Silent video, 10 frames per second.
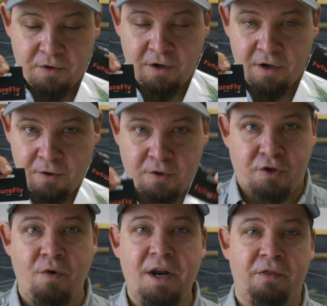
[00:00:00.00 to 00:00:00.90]
Looks
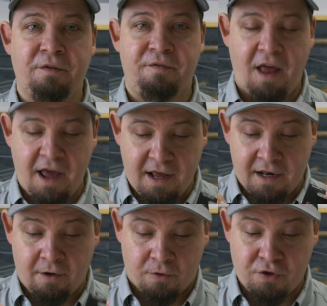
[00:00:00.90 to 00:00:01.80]
great on the fly
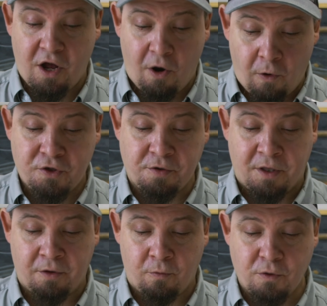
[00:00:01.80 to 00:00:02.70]
and looks awesome
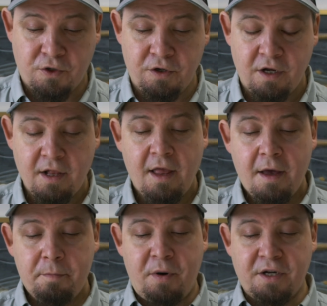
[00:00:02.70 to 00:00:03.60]
in the water,
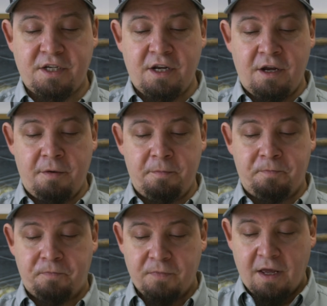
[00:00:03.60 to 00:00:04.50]
but
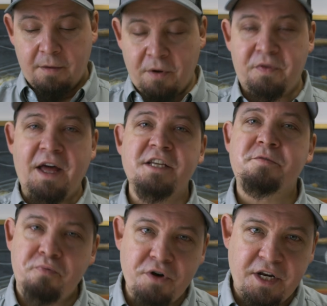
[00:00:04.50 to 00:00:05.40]
that is
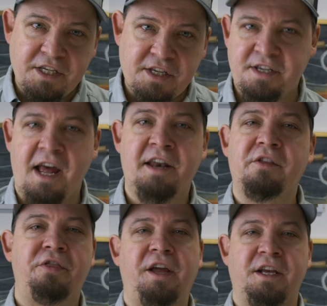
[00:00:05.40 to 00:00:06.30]
pretty
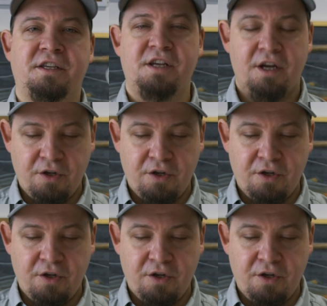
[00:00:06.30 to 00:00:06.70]
standard things.